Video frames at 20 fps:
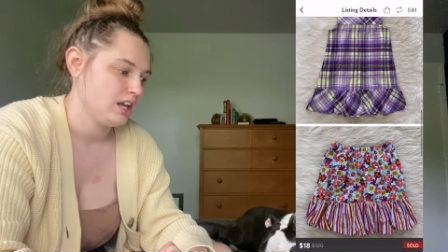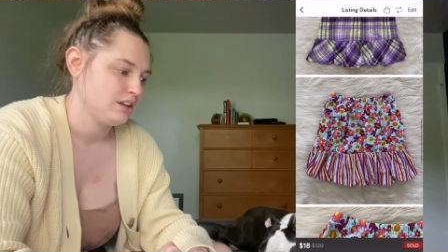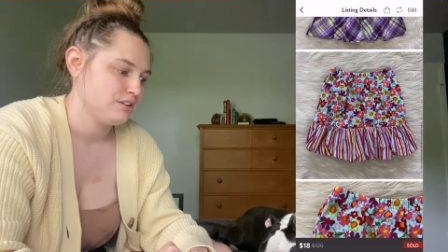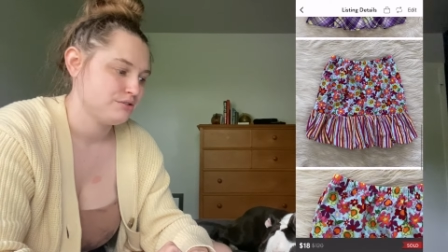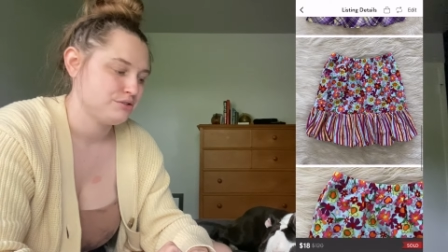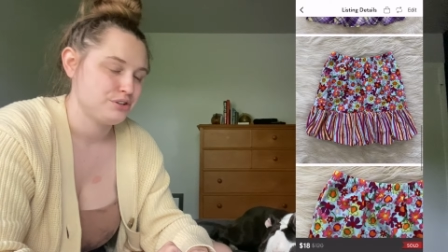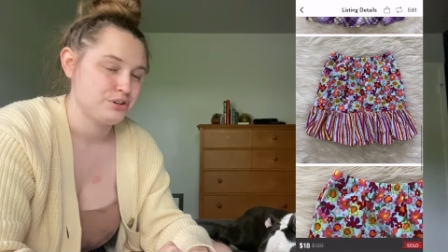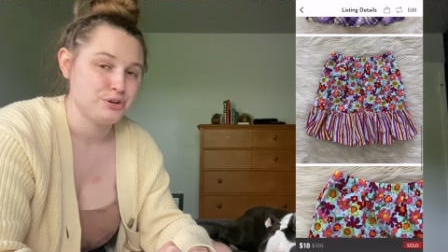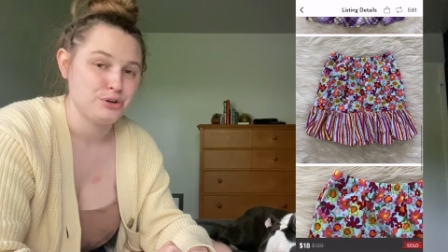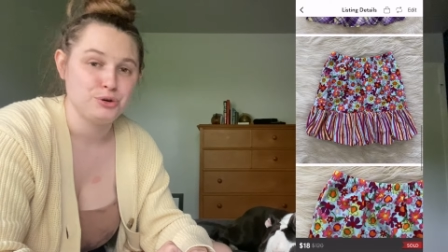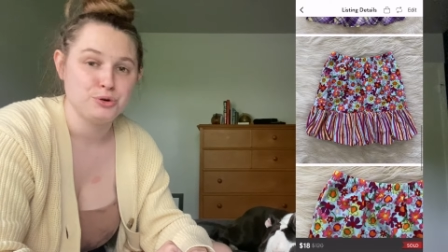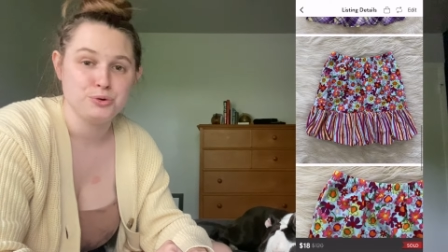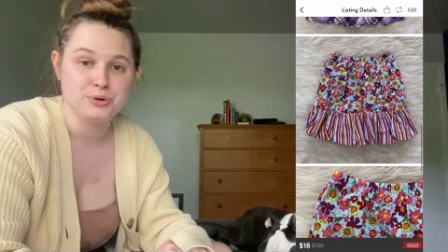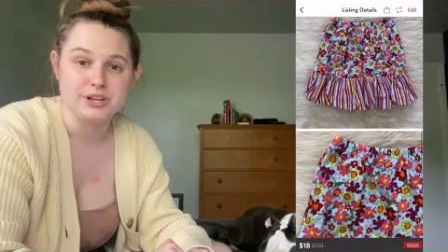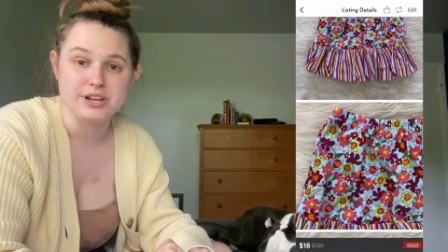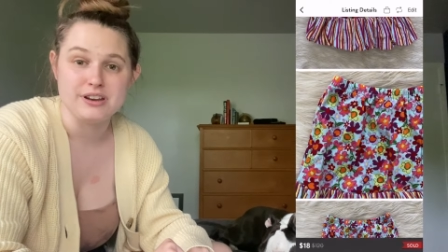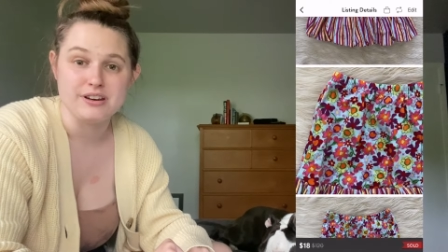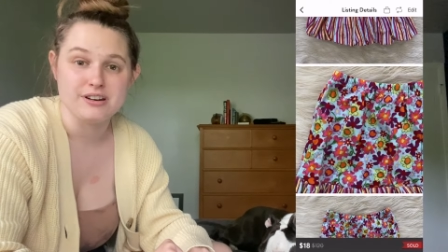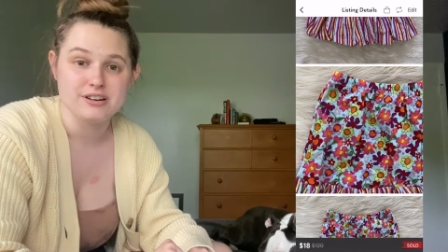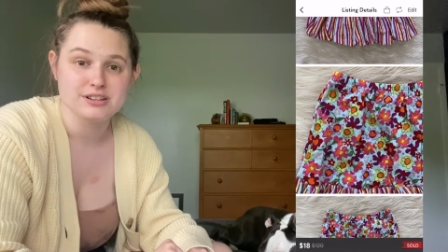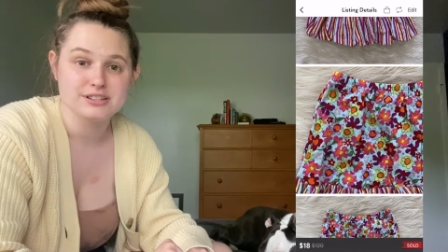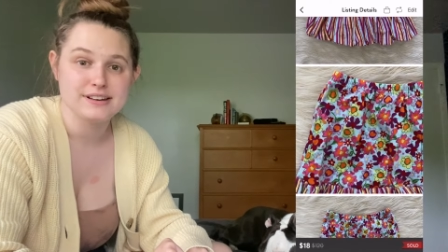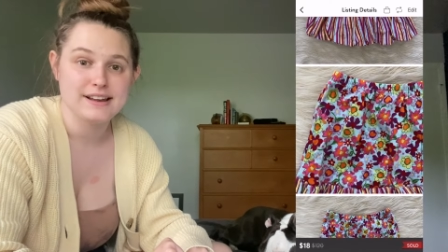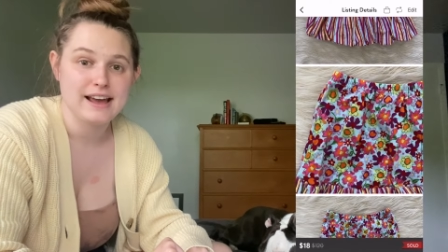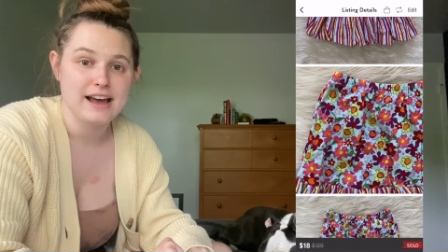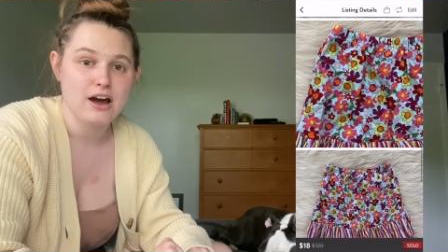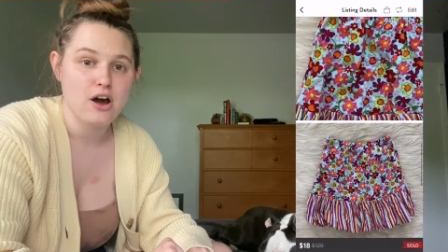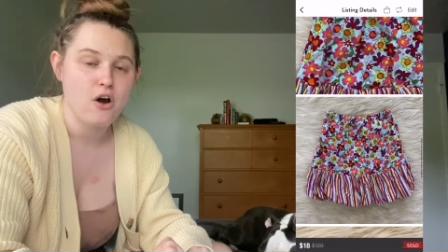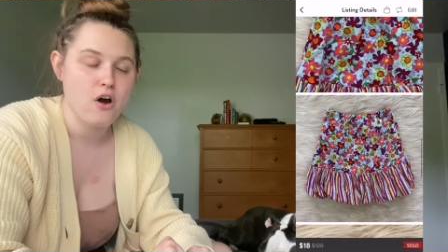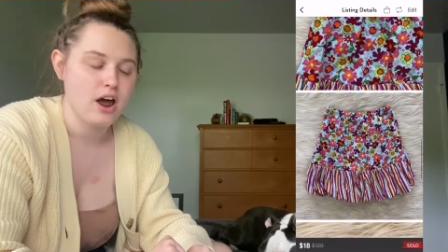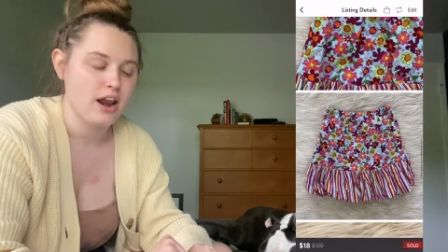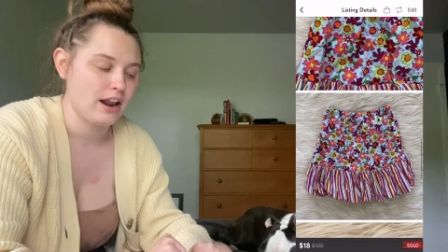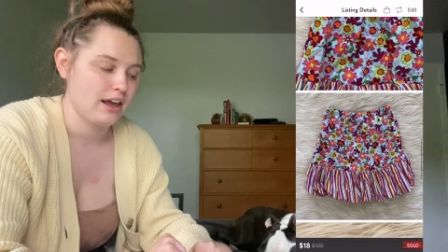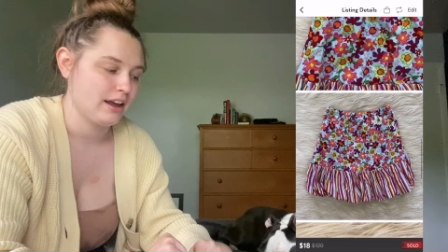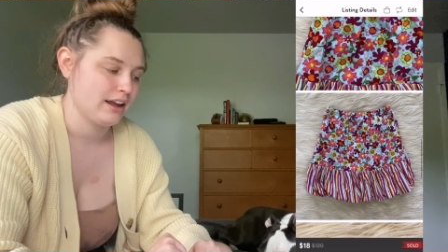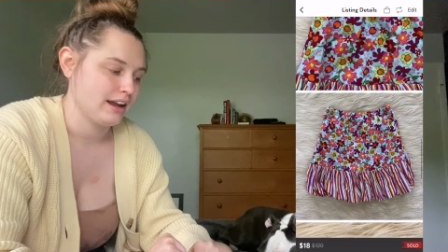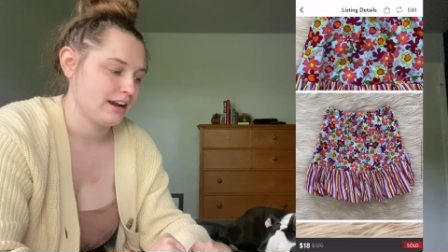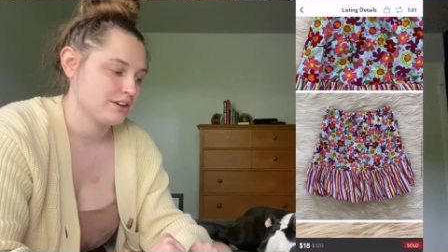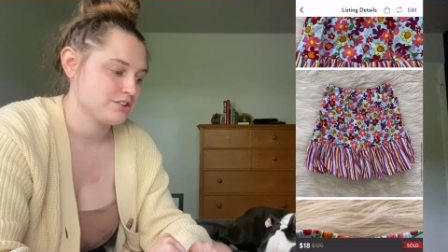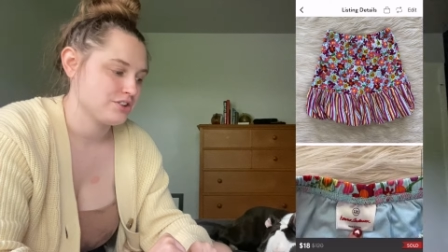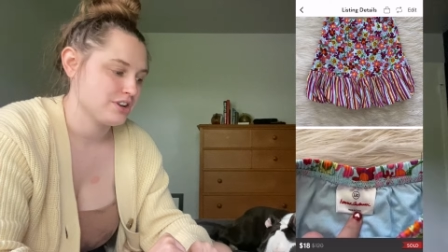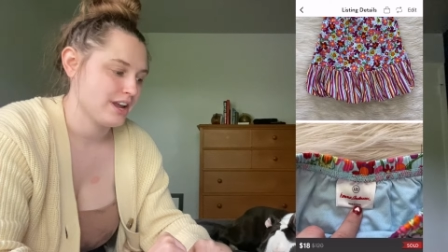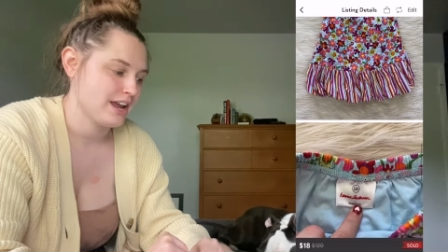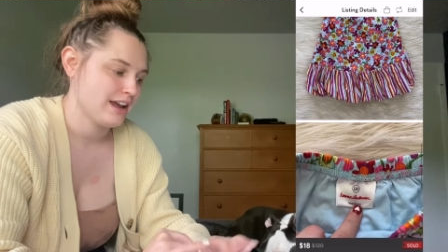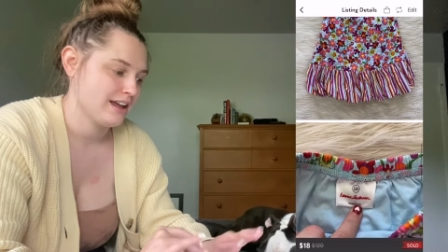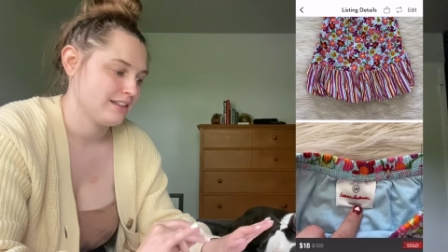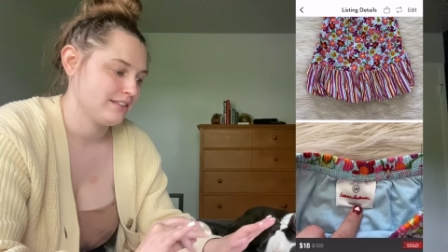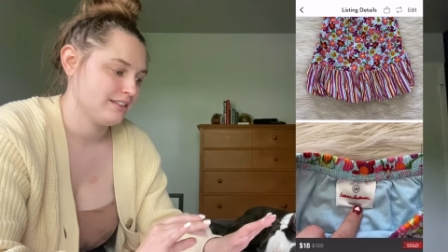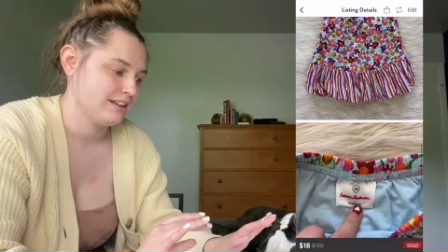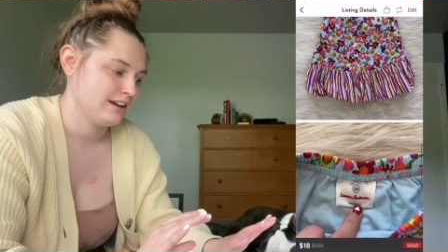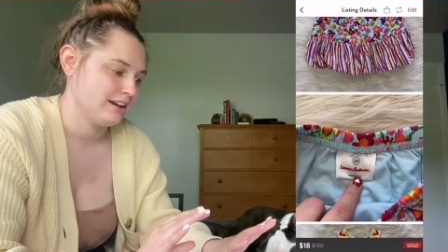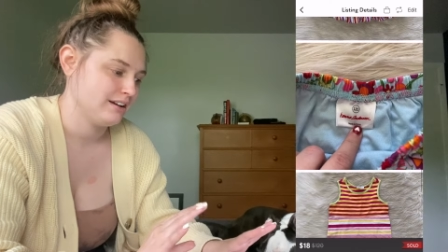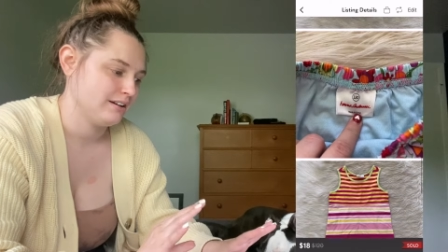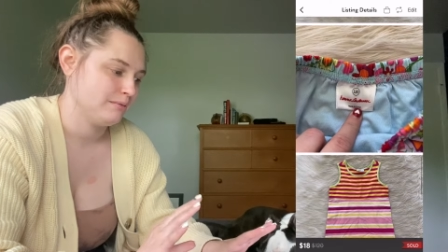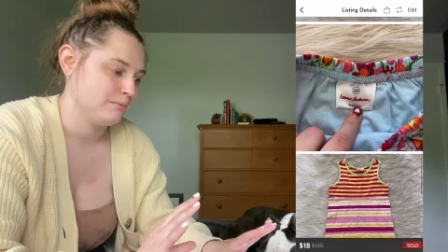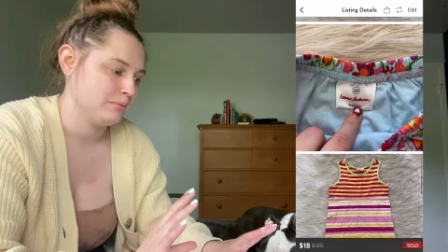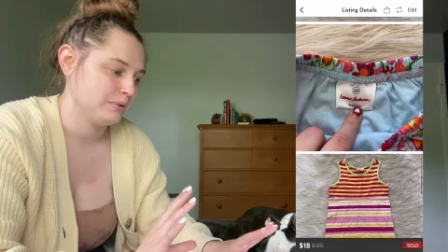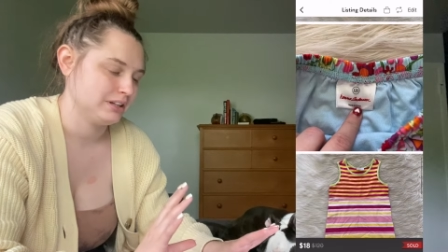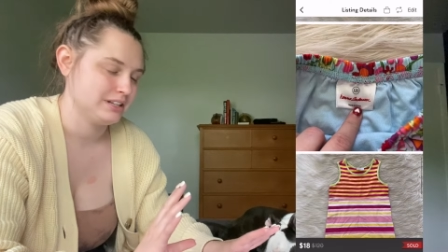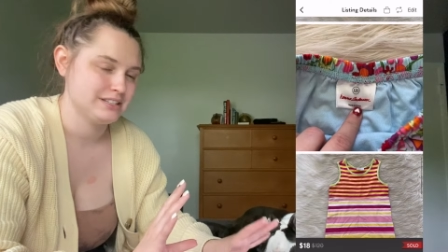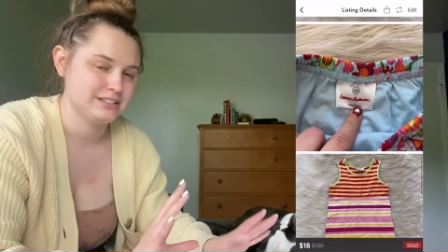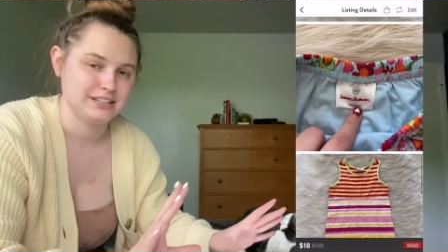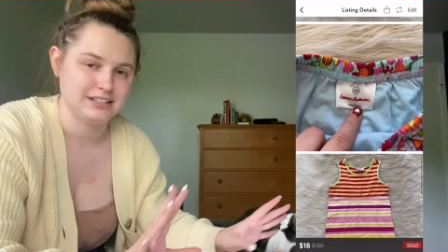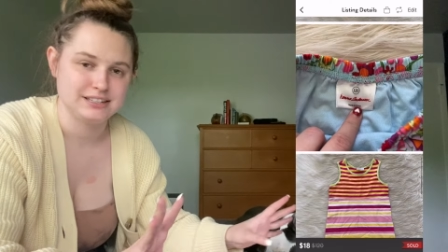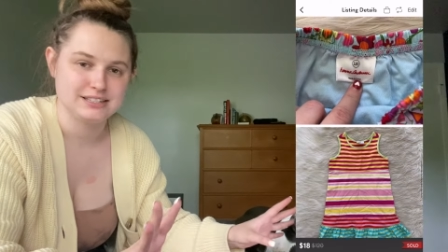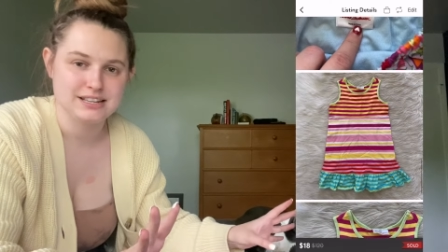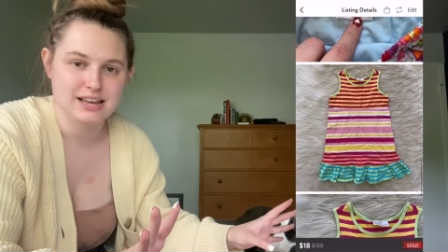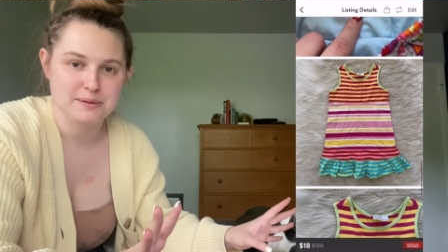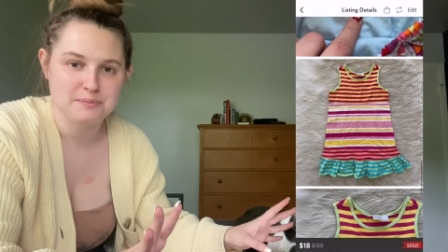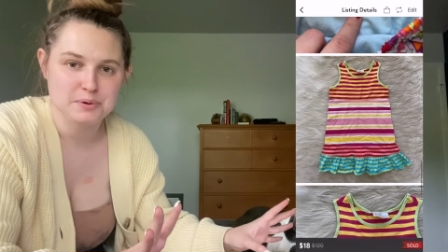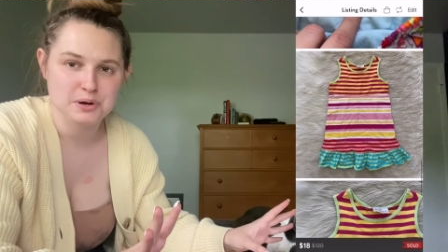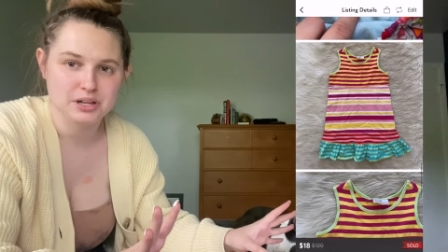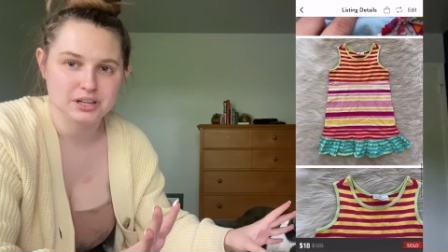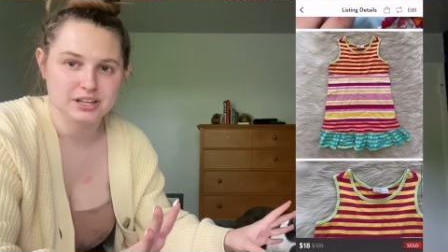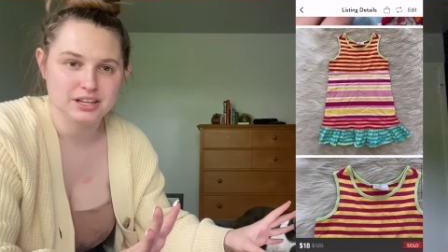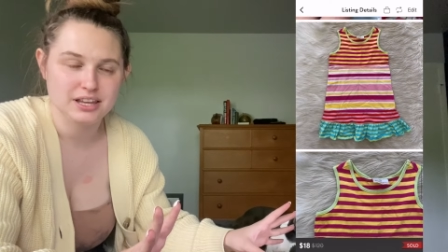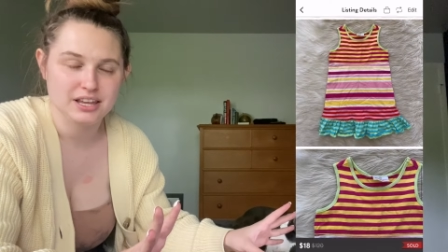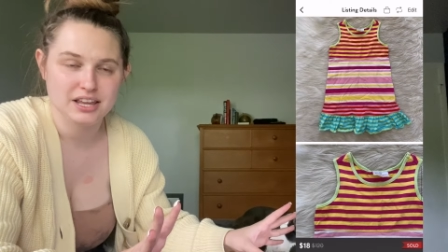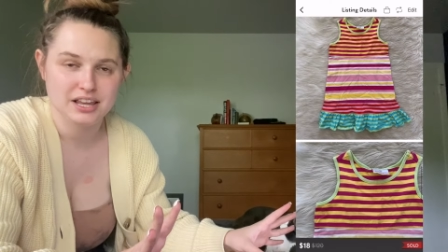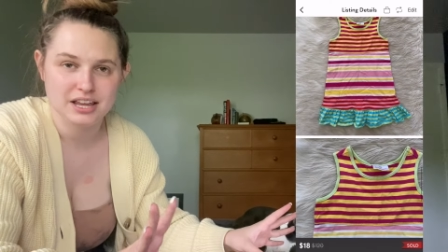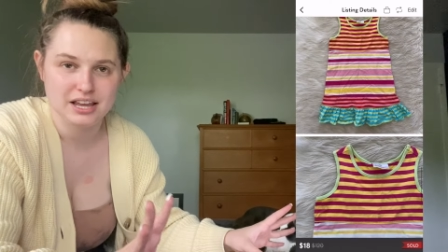two years now, and I actually had them listed separately,